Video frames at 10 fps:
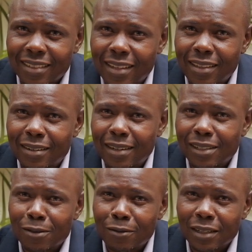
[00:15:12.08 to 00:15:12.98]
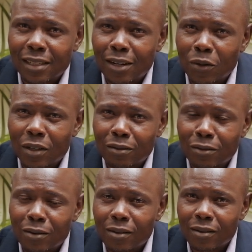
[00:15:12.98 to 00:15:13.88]
that the rest of us are looking
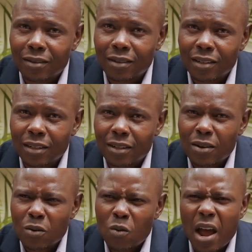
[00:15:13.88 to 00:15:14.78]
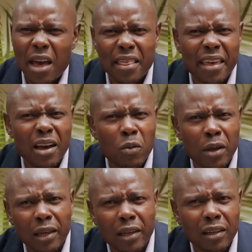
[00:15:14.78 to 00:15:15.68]
for. Why are they
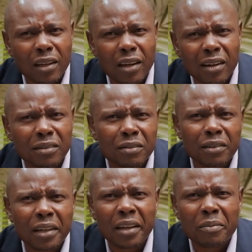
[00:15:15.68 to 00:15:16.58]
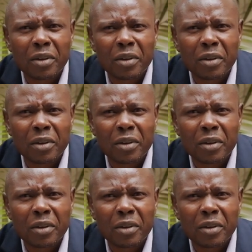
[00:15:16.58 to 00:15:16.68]
awake at 3 a.m.